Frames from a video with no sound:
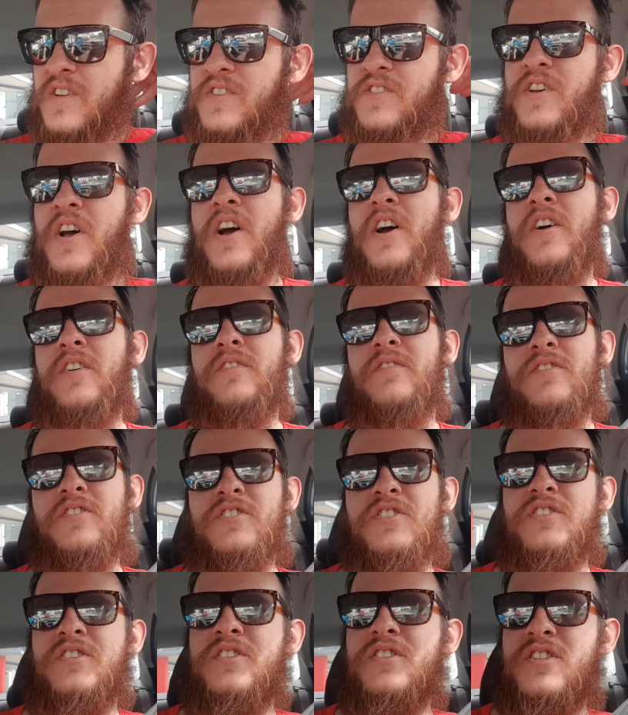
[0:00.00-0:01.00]
So
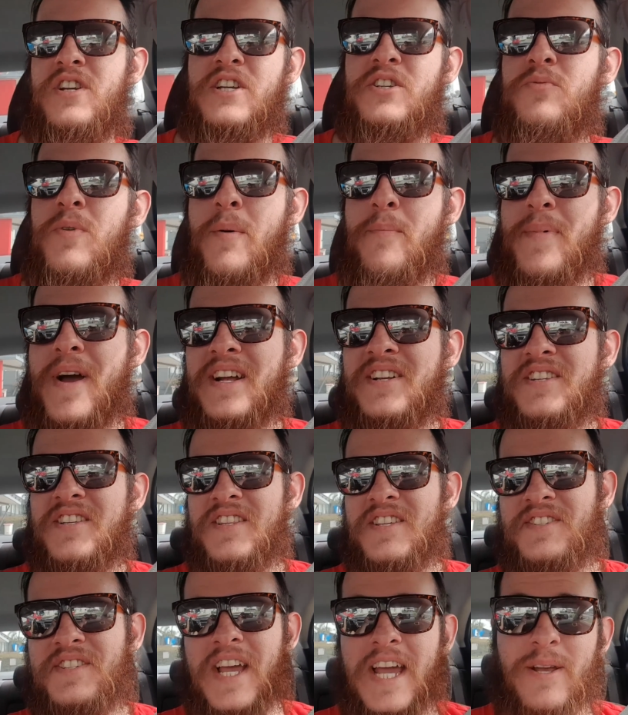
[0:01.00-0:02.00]
just went back to
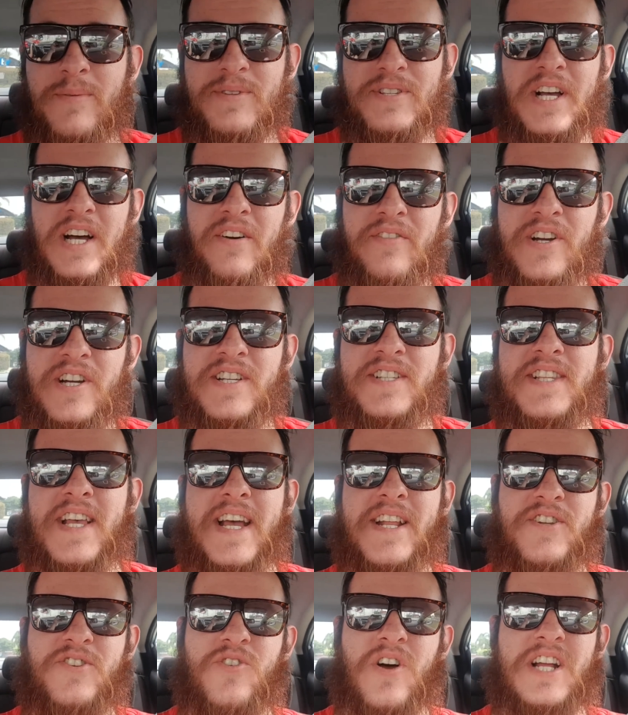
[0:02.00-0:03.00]
the same Salvos
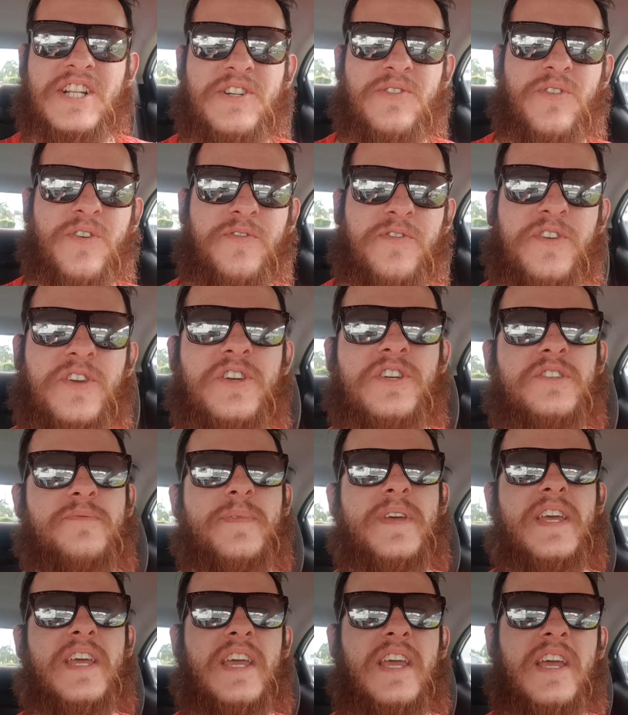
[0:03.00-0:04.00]
that tried to refuse
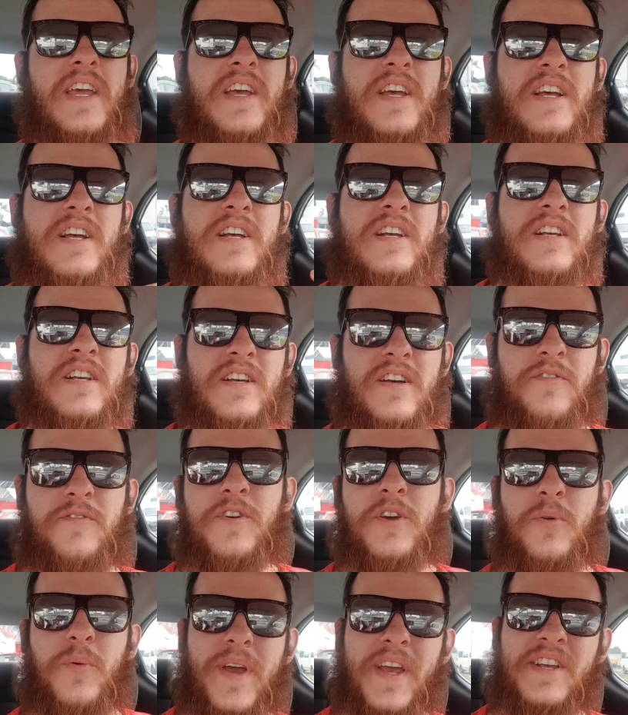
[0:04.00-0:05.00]
me a
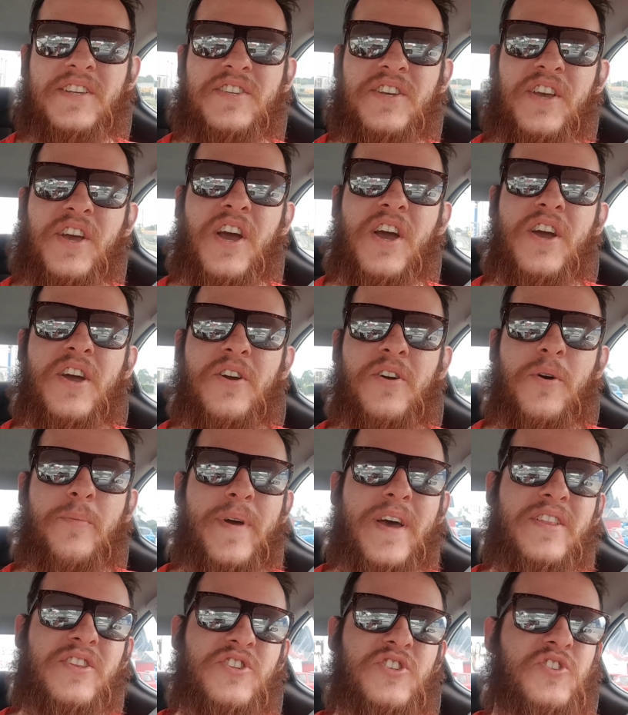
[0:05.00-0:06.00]
few weeks ago
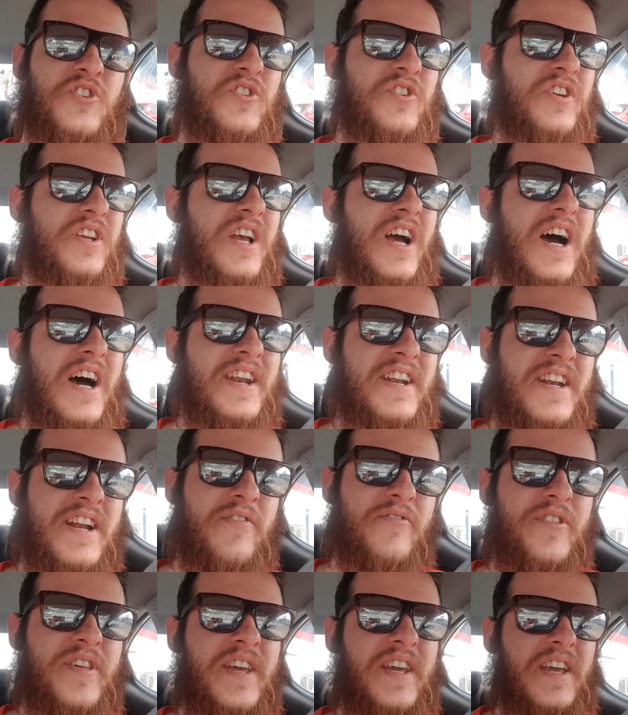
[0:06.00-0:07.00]
about the student card and
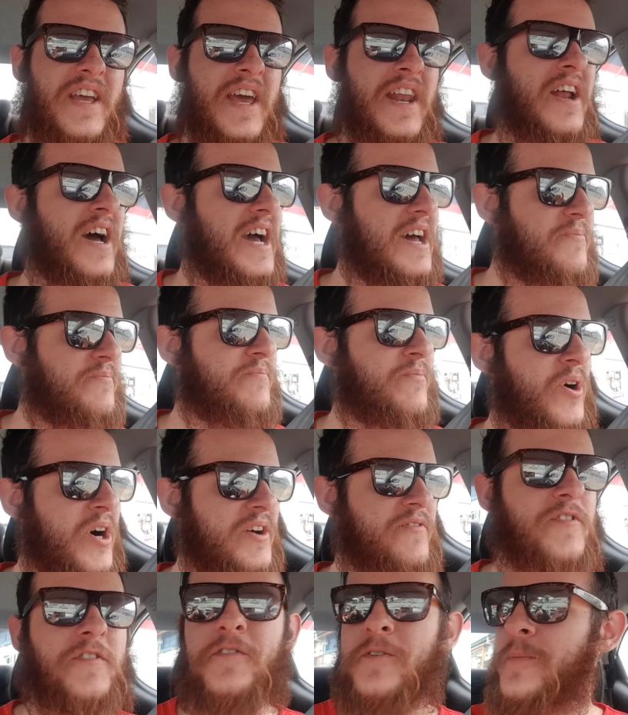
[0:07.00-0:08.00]
everything, and I had
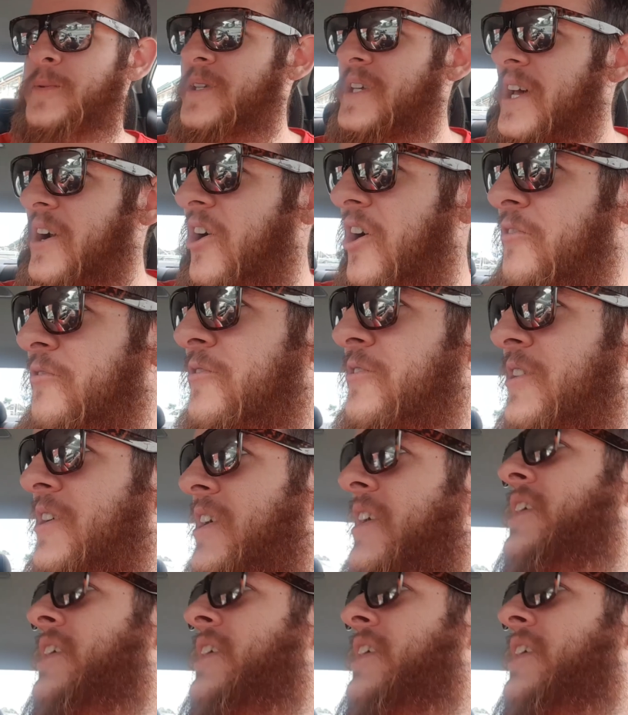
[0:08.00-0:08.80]
my 50% off,